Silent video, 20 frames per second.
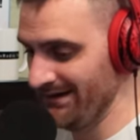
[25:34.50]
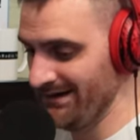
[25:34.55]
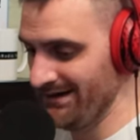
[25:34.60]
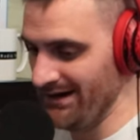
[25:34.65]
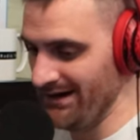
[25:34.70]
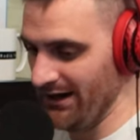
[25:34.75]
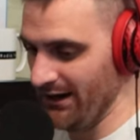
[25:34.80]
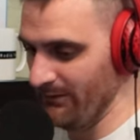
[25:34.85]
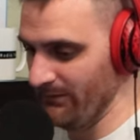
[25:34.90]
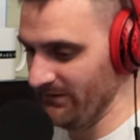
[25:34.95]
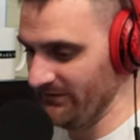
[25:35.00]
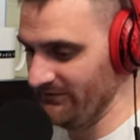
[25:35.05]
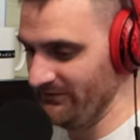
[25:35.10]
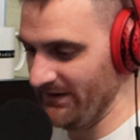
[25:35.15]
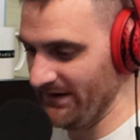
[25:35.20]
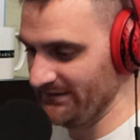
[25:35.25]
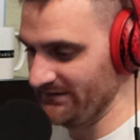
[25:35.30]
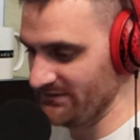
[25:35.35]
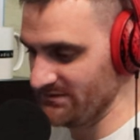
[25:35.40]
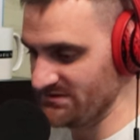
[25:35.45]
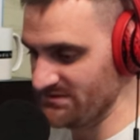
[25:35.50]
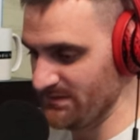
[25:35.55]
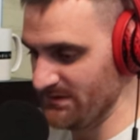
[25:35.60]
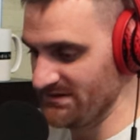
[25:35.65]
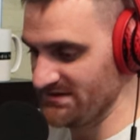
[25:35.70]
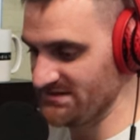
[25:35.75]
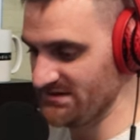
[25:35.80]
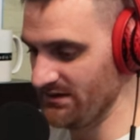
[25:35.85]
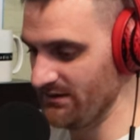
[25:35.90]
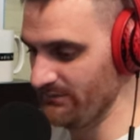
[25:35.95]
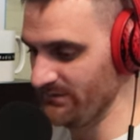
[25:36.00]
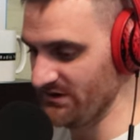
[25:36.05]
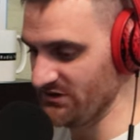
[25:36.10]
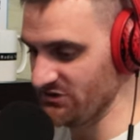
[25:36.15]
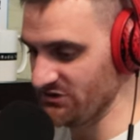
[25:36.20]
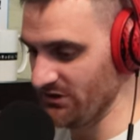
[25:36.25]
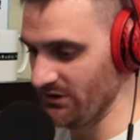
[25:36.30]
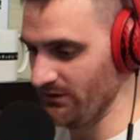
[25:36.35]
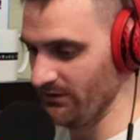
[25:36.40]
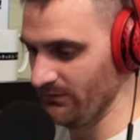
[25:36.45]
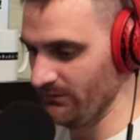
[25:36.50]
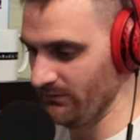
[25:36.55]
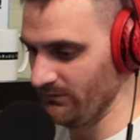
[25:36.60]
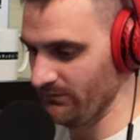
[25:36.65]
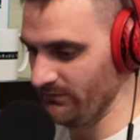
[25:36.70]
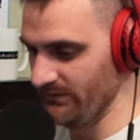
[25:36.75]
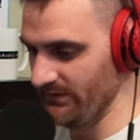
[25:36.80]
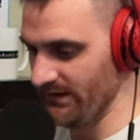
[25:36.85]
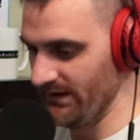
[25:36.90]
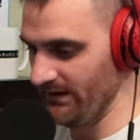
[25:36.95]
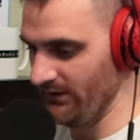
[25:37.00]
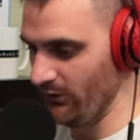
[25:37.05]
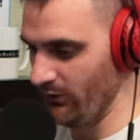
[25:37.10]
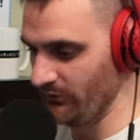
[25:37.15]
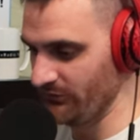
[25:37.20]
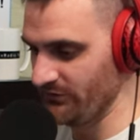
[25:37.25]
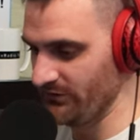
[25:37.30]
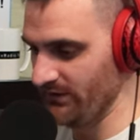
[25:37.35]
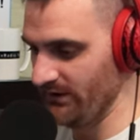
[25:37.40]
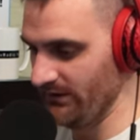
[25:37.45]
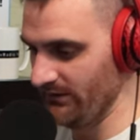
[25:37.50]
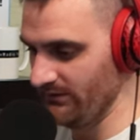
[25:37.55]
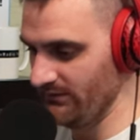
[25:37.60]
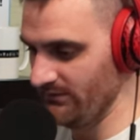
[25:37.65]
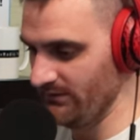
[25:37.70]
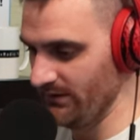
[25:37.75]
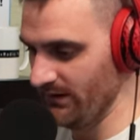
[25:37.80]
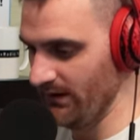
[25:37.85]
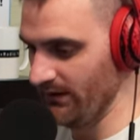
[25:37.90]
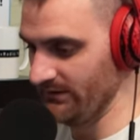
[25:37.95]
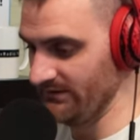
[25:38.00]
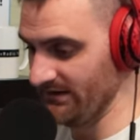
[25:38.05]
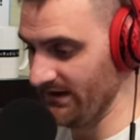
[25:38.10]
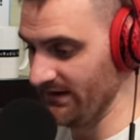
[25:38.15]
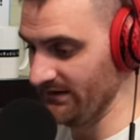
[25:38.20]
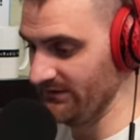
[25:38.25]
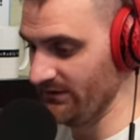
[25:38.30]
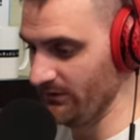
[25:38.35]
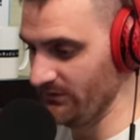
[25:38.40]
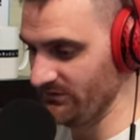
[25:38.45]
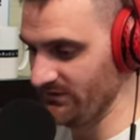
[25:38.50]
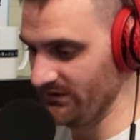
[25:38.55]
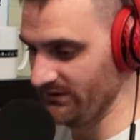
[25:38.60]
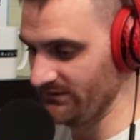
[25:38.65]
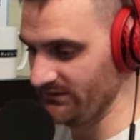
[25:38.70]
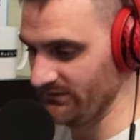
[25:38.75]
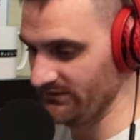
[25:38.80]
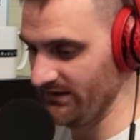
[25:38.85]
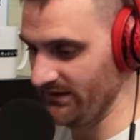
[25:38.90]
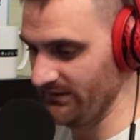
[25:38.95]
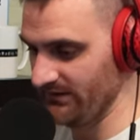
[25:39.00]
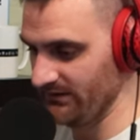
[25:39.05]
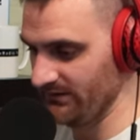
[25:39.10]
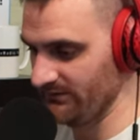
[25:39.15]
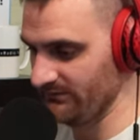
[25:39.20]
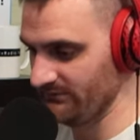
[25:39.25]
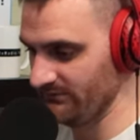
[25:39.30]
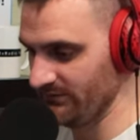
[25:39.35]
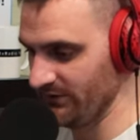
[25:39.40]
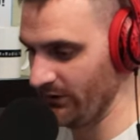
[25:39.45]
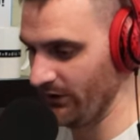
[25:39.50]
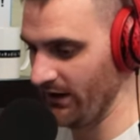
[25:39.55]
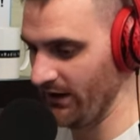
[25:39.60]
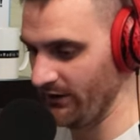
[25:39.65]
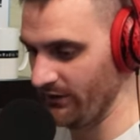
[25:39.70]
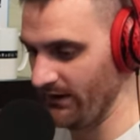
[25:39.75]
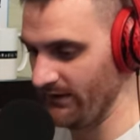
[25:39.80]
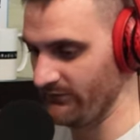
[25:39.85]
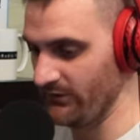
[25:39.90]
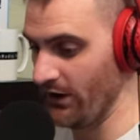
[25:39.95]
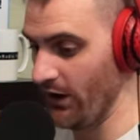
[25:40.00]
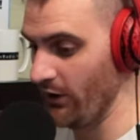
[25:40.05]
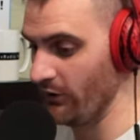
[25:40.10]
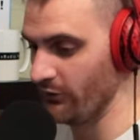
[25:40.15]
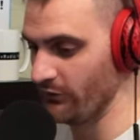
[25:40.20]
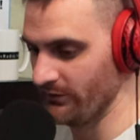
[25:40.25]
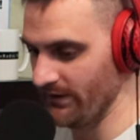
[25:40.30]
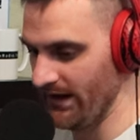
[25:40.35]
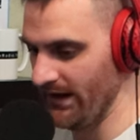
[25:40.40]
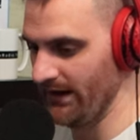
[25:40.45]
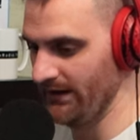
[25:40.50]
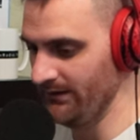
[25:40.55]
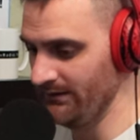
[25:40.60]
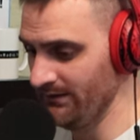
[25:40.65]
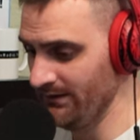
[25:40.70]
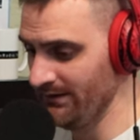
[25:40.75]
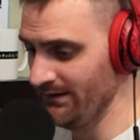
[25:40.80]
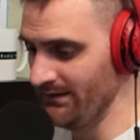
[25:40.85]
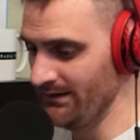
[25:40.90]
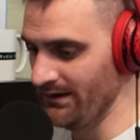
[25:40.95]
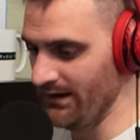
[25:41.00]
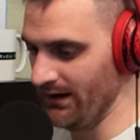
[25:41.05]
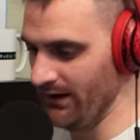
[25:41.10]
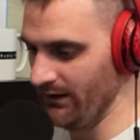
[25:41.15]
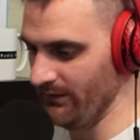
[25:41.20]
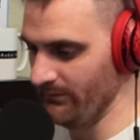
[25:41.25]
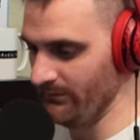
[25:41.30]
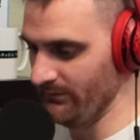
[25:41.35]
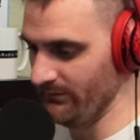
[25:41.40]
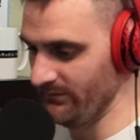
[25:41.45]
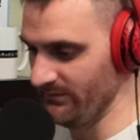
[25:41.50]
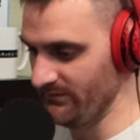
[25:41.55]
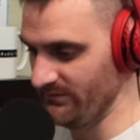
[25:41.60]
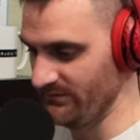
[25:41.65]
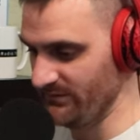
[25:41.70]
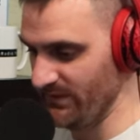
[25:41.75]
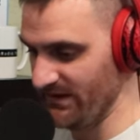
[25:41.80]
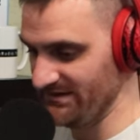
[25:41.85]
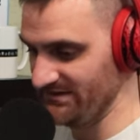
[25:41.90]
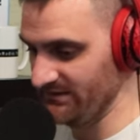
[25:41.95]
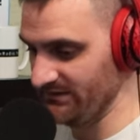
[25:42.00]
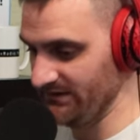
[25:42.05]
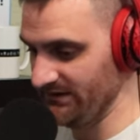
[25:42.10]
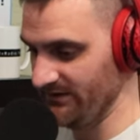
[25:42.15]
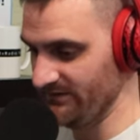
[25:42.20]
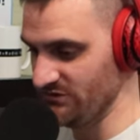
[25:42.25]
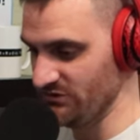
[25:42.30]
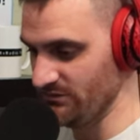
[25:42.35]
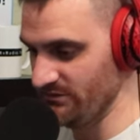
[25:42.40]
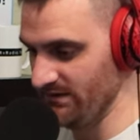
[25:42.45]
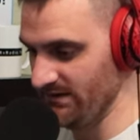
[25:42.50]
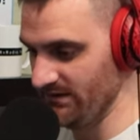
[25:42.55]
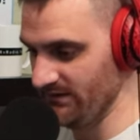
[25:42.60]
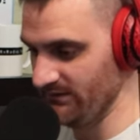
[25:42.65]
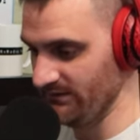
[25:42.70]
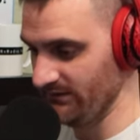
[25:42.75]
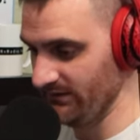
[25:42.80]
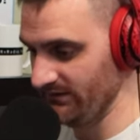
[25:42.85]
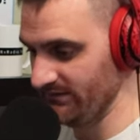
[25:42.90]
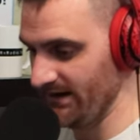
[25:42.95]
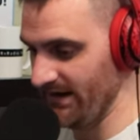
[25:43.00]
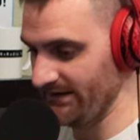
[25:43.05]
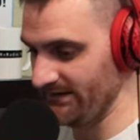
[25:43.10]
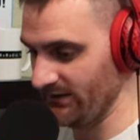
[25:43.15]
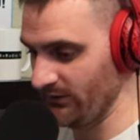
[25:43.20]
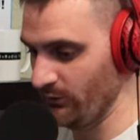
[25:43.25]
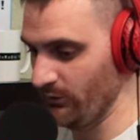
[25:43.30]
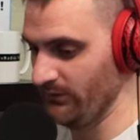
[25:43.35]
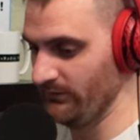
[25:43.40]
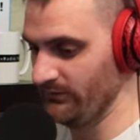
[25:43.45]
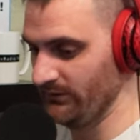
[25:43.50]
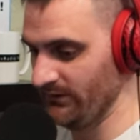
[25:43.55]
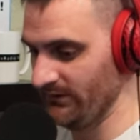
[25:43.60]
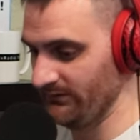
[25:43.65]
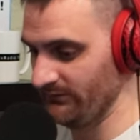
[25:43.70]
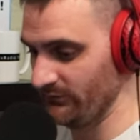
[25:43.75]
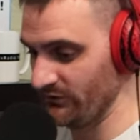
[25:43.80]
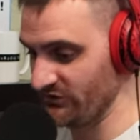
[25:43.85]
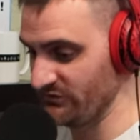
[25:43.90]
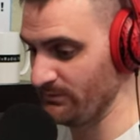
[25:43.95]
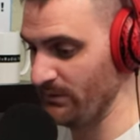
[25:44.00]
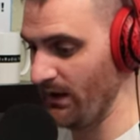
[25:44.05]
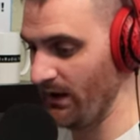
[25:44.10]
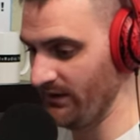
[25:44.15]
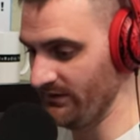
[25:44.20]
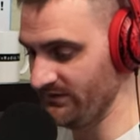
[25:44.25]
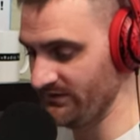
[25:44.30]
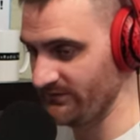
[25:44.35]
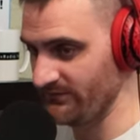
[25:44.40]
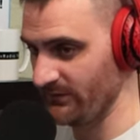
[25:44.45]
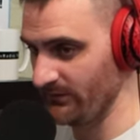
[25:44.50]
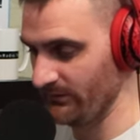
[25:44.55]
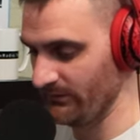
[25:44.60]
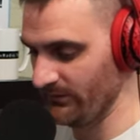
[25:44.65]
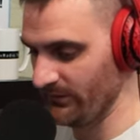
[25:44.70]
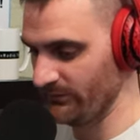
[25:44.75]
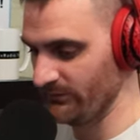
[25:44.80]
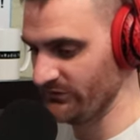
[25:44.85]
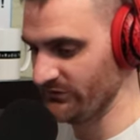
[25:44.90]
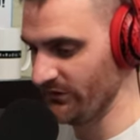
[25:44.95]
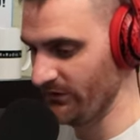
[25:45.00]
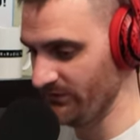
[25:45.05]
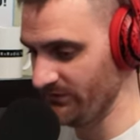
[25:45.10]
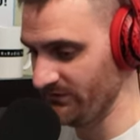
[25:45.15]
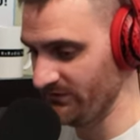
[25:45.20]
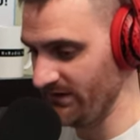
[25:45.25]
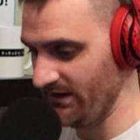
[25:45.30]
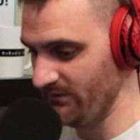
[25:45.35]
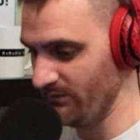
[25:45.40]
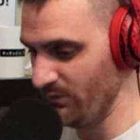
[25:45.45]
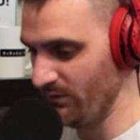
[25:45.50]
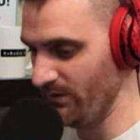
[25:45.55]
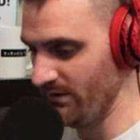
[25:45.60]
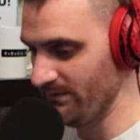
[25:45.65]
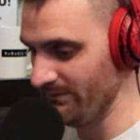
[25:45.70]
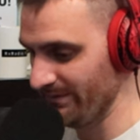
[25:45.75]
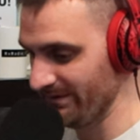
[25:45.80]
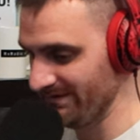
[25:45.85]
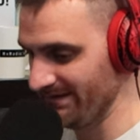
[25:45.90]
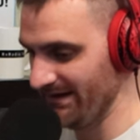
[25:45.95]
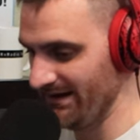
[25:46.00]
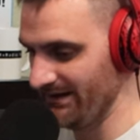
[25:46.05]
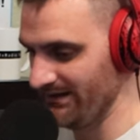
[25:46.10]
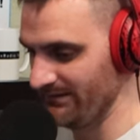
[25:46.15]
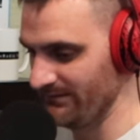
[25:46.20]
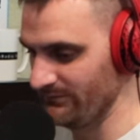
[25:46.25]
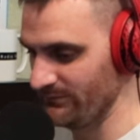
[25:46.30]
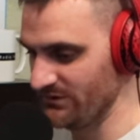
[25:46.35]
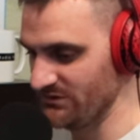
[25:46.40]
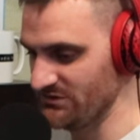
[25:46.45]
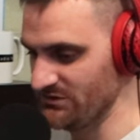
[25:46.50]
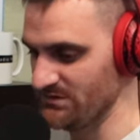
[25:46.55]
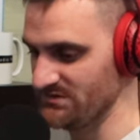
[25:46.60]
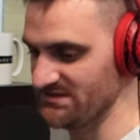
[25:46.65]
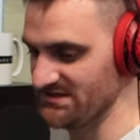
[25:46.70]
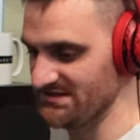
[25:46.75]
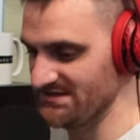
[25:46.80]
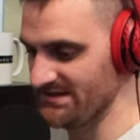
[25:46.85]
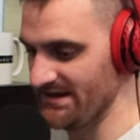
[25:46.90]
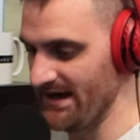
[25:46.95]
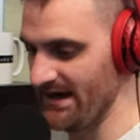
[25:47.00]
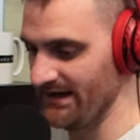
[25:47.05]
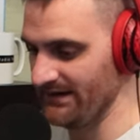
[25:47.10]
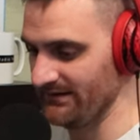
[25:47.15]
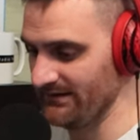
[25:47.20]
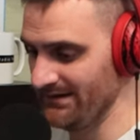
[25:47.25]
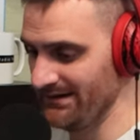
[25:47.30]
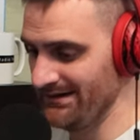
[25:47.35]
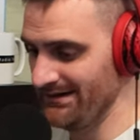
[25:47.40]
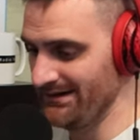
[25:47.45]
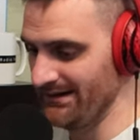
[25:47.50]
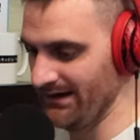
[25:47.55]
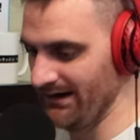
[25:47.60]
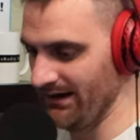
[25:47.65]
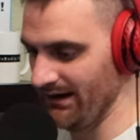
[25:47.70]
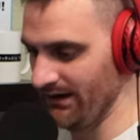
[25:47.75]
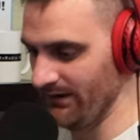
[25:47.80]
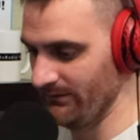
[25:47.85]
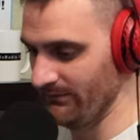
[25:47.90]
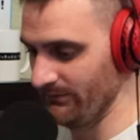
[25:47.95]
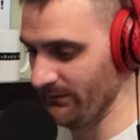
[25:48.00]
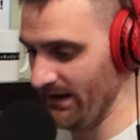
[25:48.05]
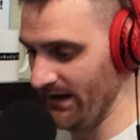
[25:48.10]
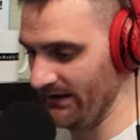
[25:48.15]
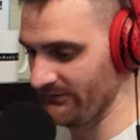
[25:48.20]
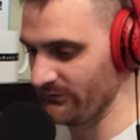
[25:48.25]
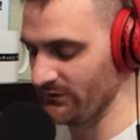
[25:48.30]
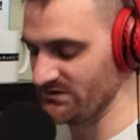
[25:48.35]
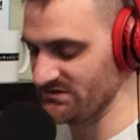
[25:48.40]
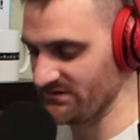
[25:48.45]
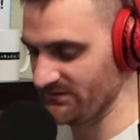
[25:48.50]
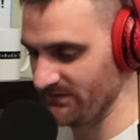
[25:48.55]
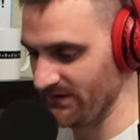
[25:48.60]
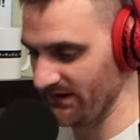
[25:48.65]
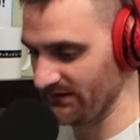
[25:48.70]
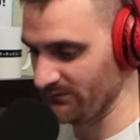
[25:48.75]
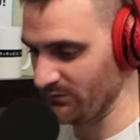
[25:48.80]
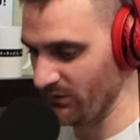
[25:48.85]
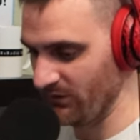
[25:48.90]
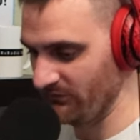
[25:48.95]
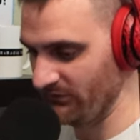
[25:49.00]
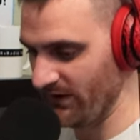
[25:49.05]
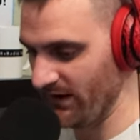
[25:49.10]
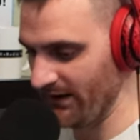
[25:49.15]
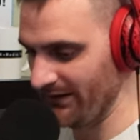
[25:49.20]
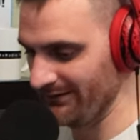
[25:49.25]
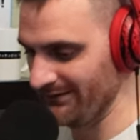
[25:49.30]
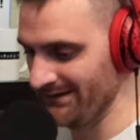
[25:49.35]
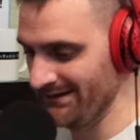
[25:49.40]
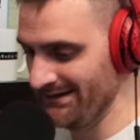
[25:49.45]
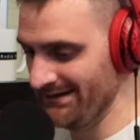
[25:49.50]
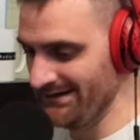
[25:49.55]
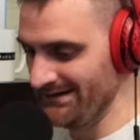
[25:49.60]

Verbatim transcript: Um, and in fact, there's been some that show that alternate uh, day dosing, so taking you know iron every other day um, basically gives you the exact equivalent response from a results standpoint, but then reduces that uh, adverse effect profile.